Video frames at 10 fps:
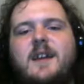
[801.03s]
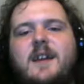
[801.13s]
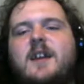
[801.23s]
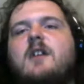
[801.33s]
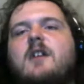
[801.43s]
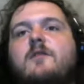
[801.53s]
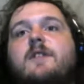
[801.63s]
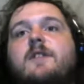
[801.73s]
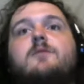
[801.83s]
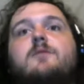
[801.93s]
something
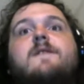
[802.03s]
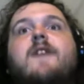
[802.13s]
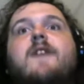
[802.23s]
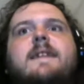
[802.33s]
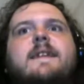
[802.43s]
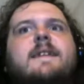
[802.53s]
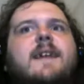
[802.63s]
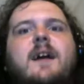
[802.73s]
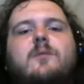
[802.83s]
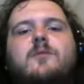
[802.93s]
you would find in his
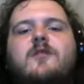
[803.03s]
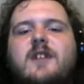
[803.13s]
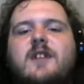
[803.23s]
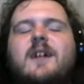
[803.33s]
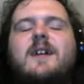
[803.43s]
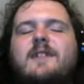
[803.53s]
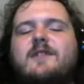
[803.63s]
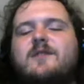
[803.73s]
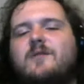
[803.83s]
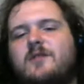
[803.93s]
house. And you're like, oh, that's
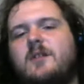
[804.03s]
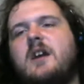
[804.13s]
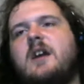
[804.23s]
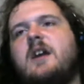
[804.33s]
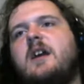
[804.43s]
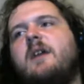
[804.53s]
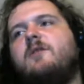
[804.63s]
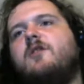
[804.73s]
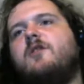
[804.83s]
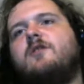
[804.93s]
cool. So it was
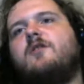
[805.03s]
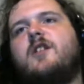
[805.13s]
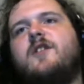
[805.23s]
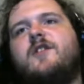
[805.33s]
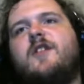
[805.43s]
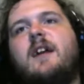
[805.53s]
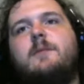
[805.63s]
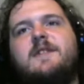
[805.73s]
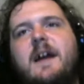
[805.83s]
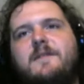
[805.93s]
also so you could tell it was
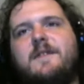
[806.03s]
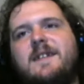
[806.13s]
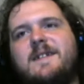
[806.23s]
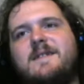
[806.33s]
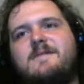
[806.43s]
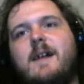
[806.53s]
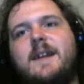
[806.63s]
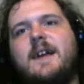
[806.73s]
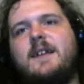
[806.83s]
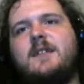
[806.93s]
definitely the correct
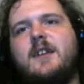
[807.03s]
Andy.